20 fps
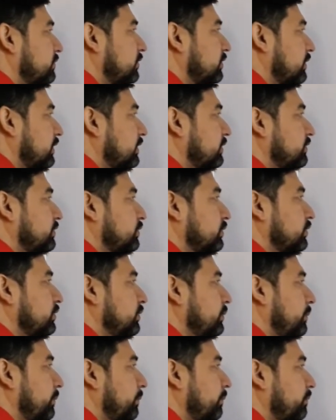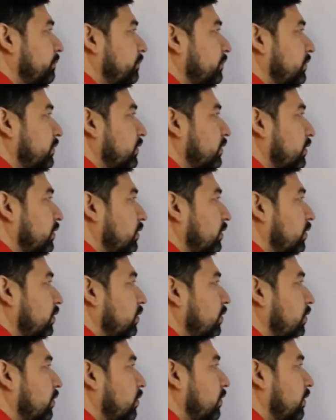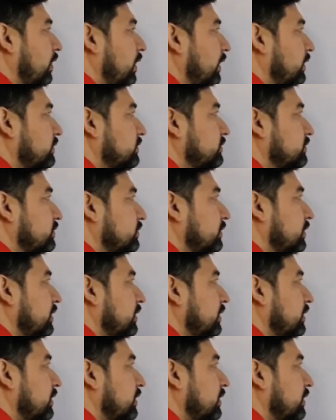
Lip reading: okay, to OH.